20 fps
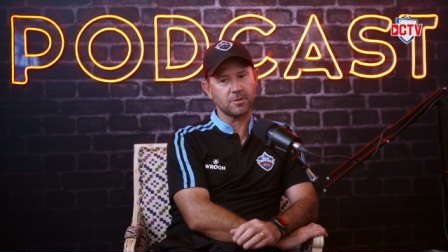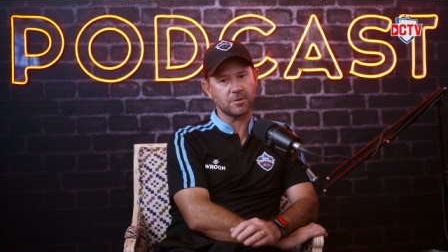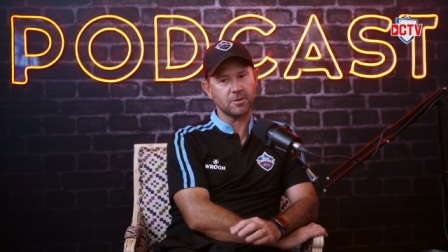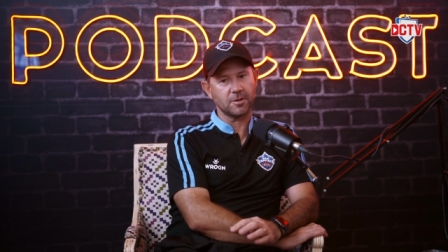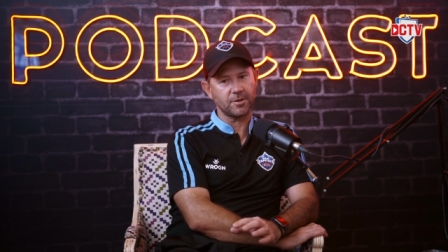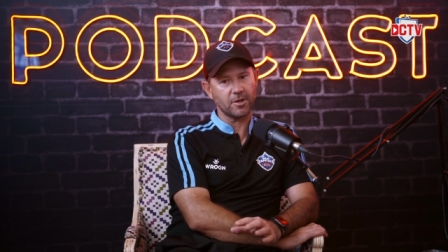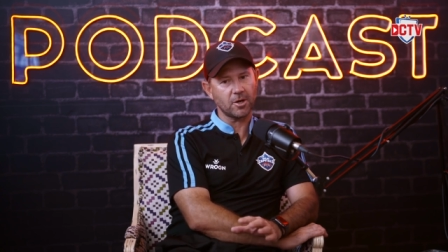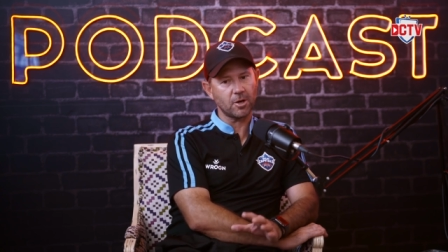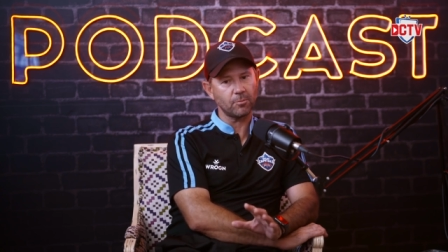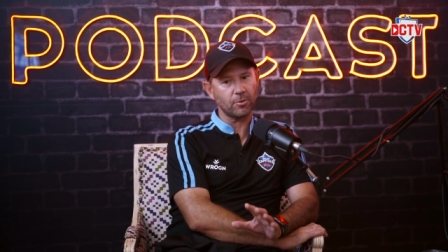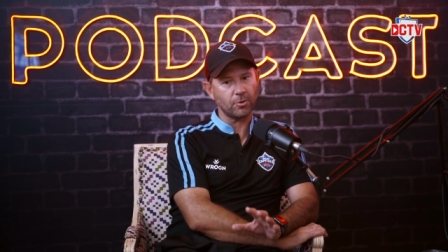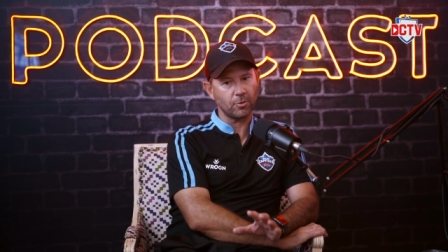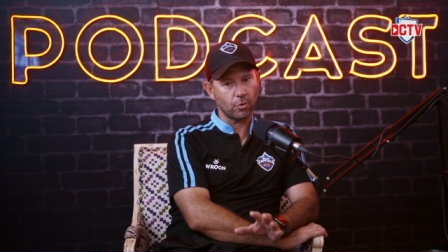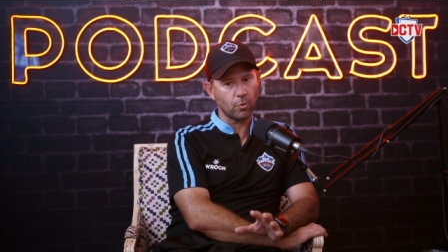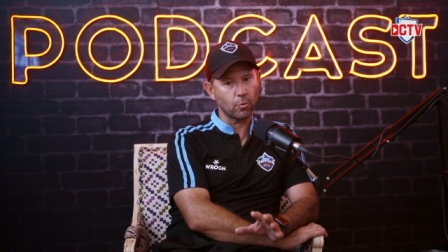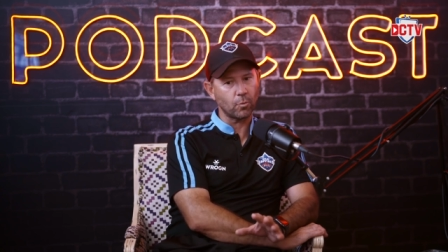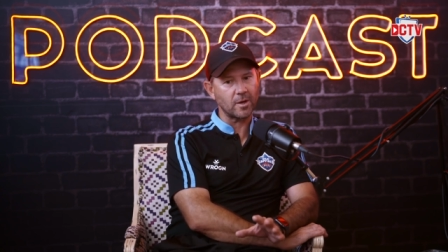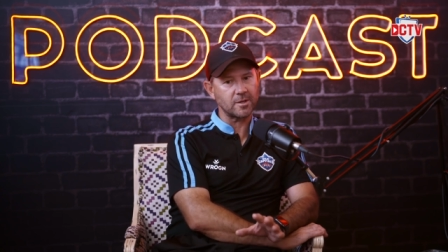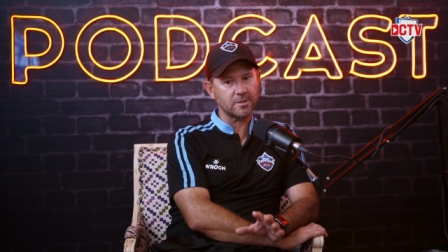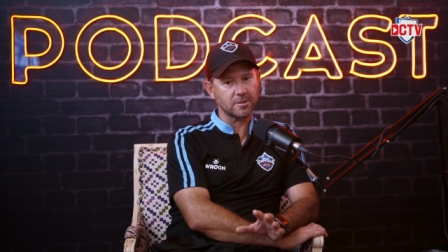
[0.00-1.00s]
but I know I'm not
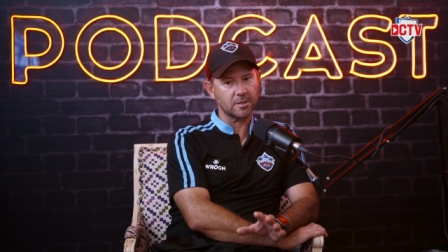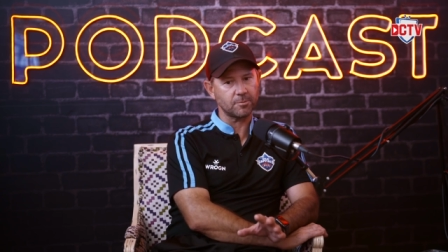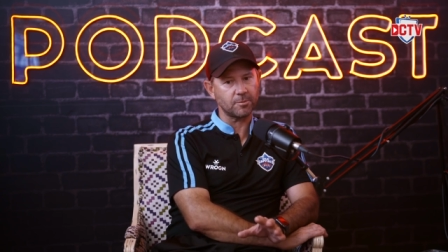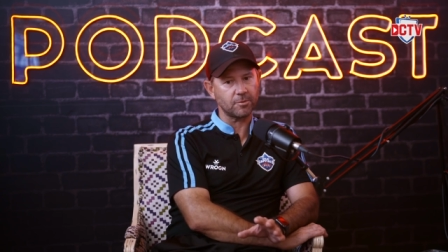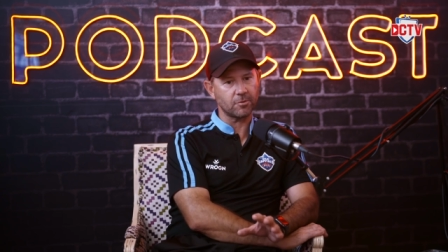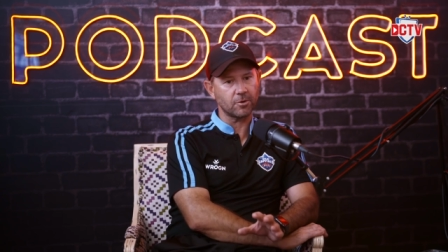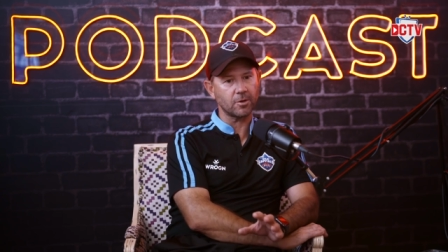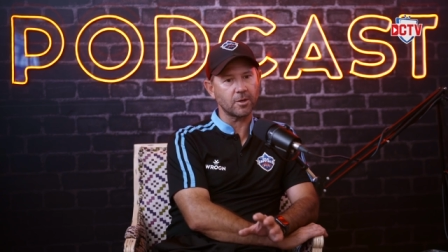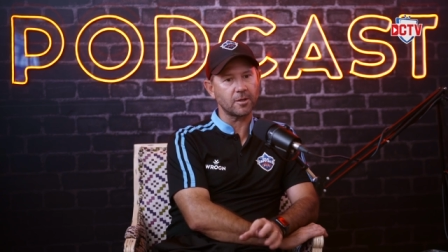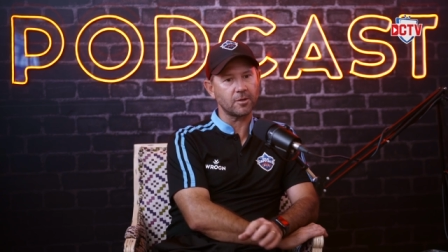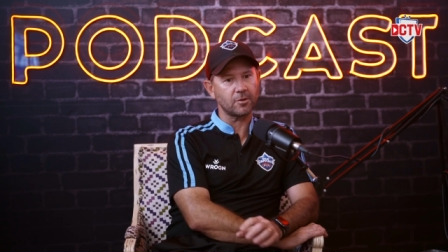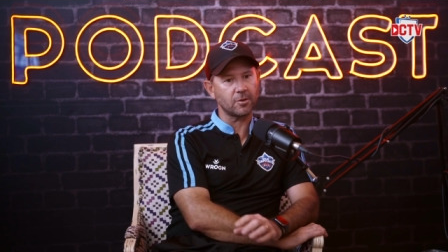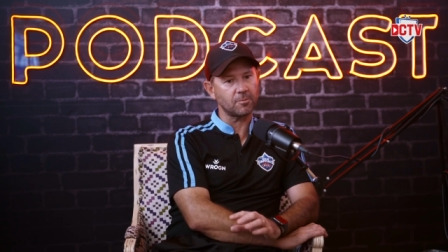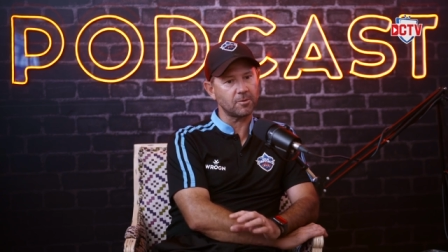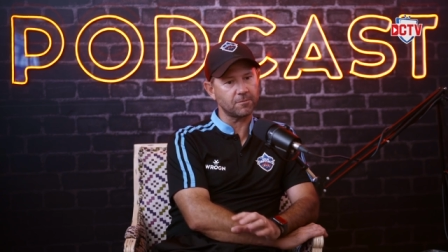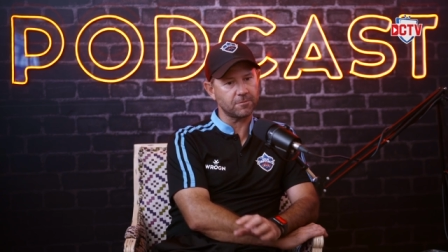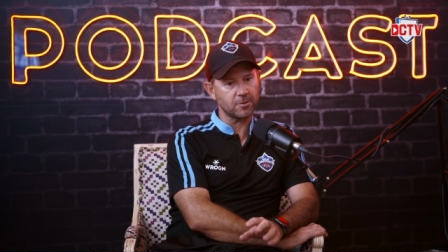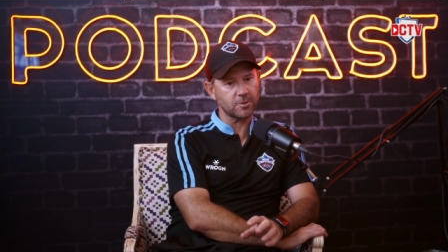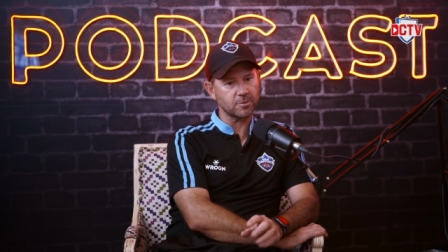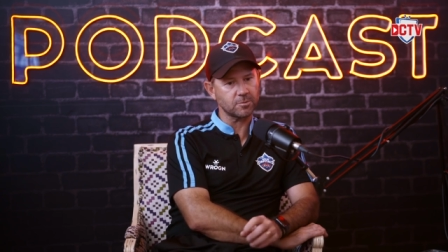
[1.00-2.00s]
always going to be right. And
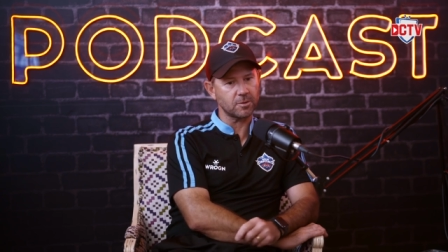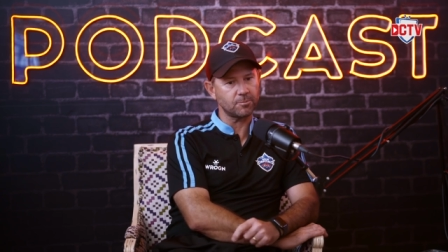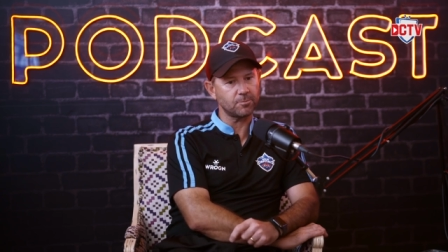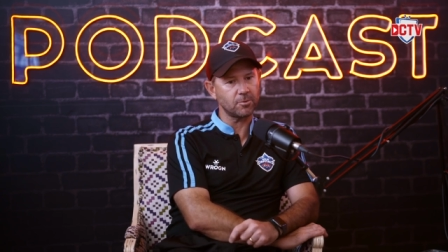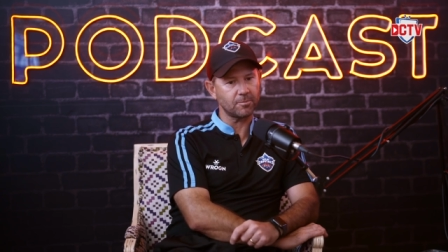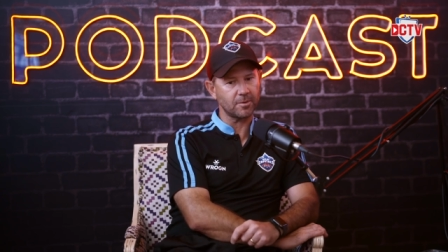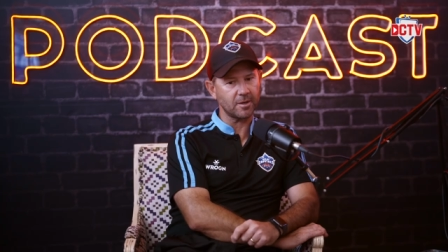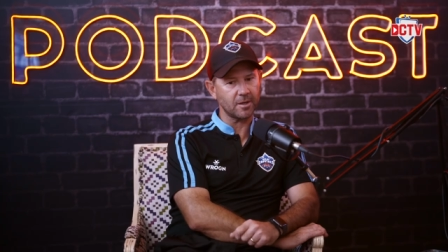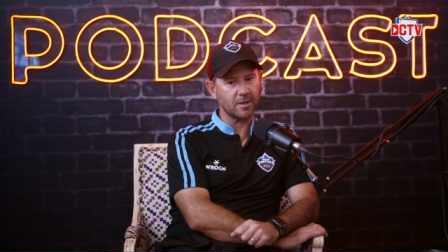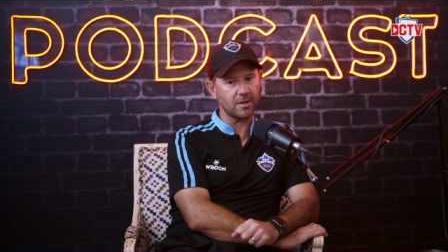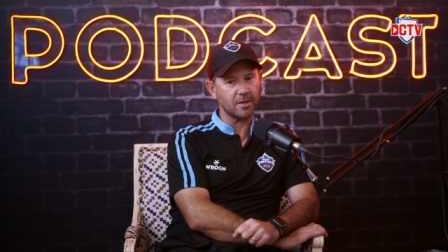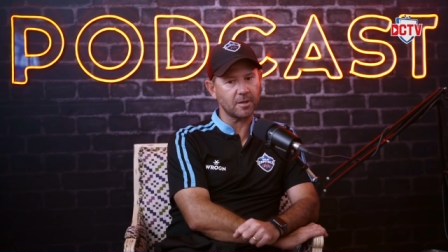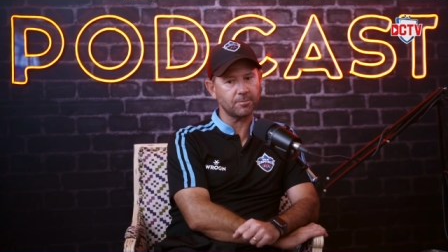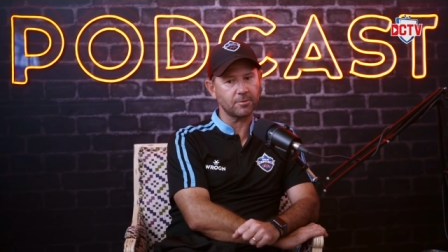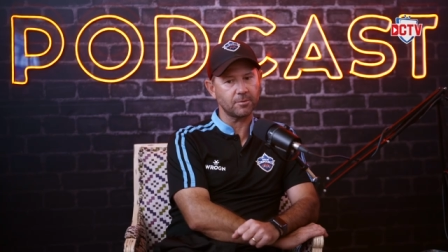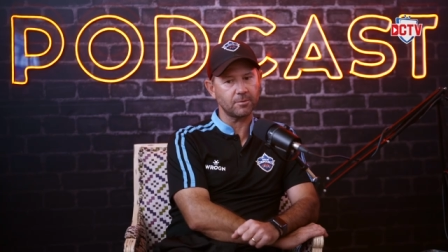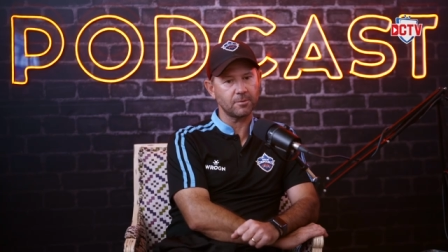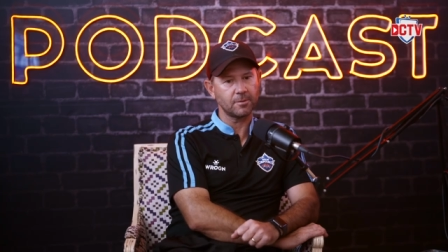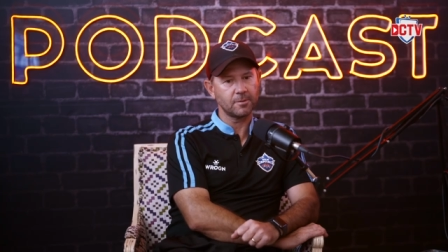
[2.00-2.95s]
I'm the first one to put my hand up and,